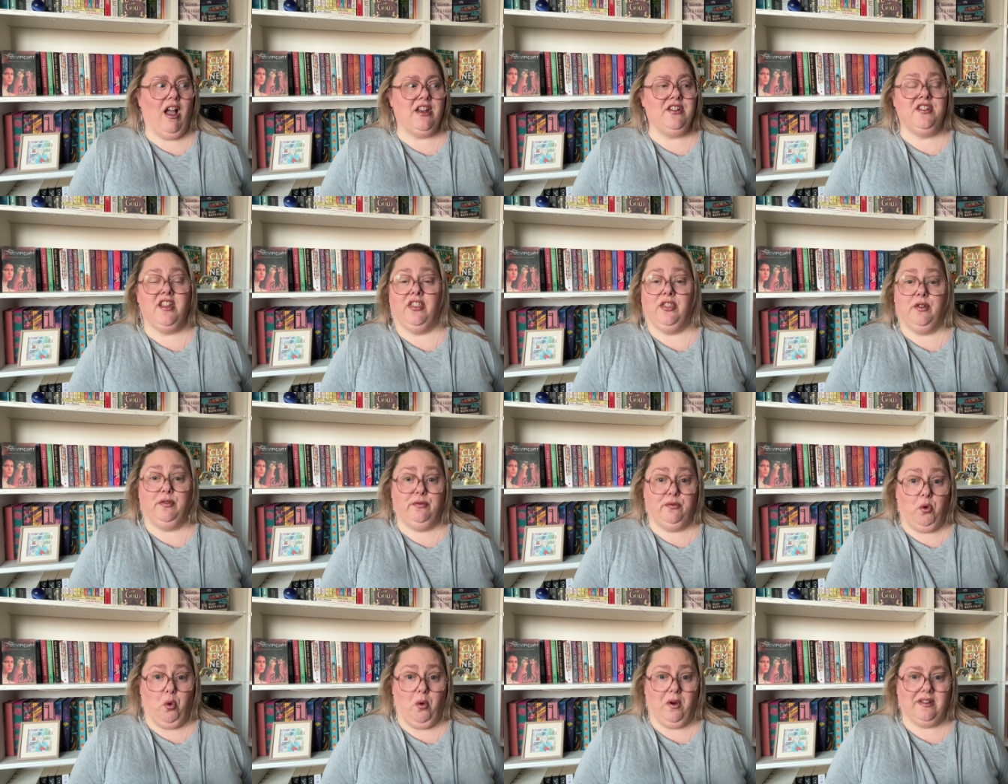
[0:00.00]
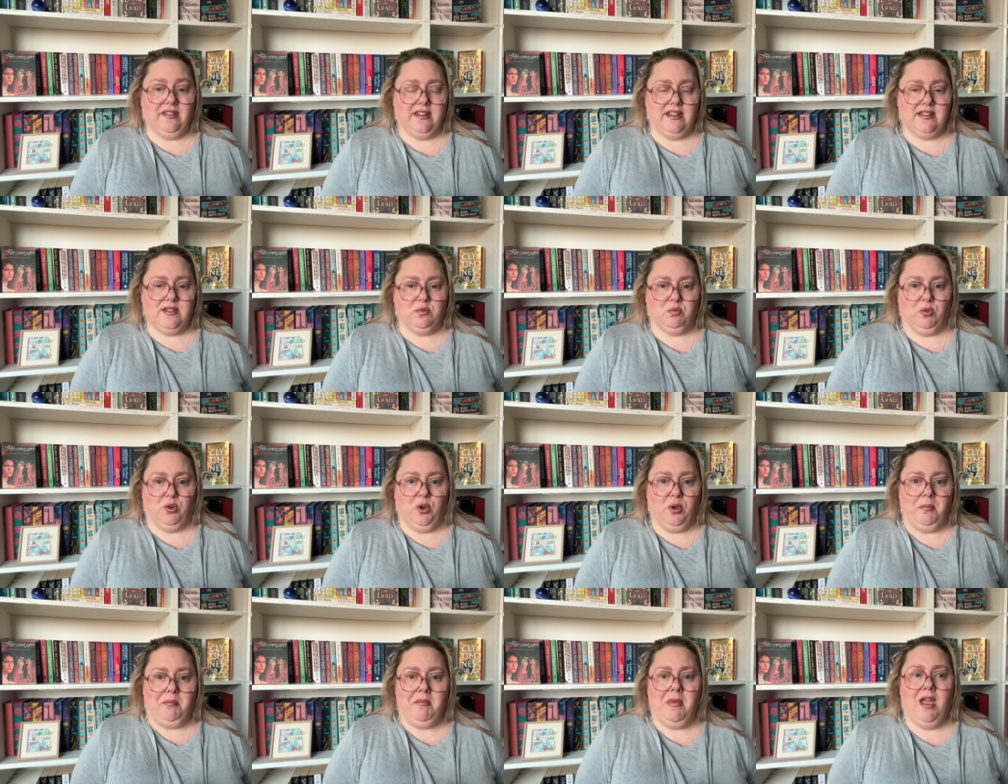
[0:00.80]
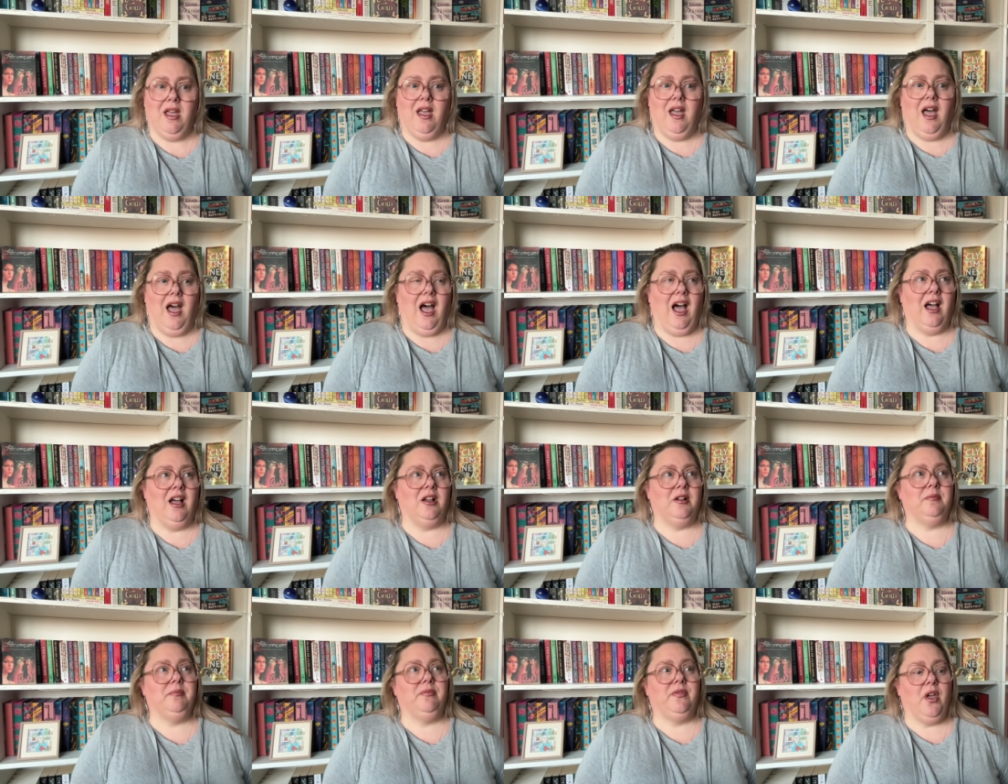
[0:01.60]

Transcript: another four in this room, uh,